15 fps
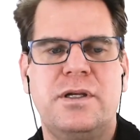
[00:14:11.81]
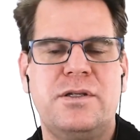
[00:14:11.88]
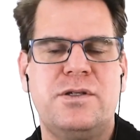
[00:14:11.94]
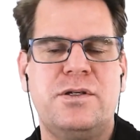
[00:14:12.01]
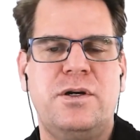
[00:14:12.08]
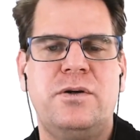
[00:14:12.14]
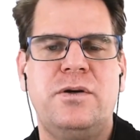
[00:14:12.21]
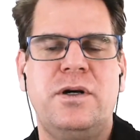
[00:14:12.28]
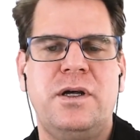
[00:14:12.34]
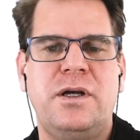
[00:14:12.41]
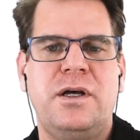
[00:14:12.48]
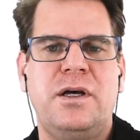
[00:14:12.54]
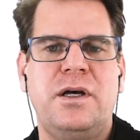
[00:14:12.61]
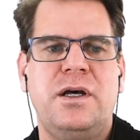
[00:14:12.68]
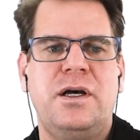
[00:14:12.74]
And so,
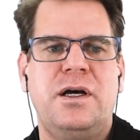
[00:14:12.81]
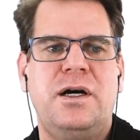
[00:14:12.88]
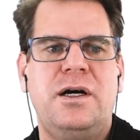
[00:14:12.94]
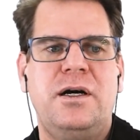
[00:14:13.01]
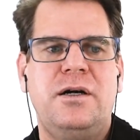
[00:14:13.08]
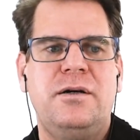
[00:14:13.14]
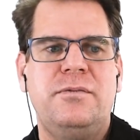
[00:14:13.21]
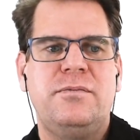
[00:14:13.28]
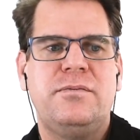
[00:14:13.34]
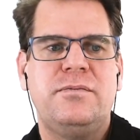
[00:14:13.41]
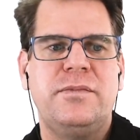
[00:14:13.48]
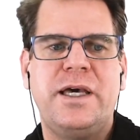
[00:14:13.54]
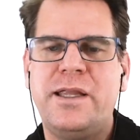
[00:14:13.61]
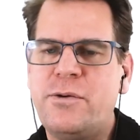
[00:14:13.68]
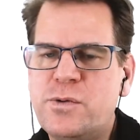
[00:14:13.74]

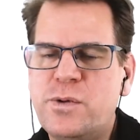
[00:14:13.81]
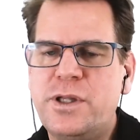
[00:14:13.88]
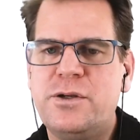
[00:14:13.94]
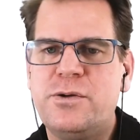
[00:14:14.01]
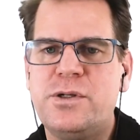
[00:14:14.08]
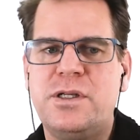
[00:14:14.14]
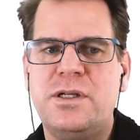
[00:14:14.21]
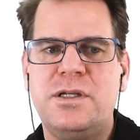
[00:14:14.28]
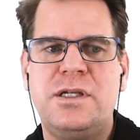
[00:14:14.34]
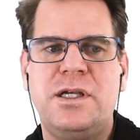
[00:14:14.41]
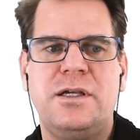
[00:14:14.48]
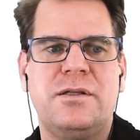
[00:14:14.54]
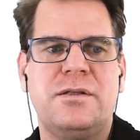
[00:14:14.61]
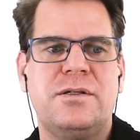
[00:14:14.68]
that was really interesting to see.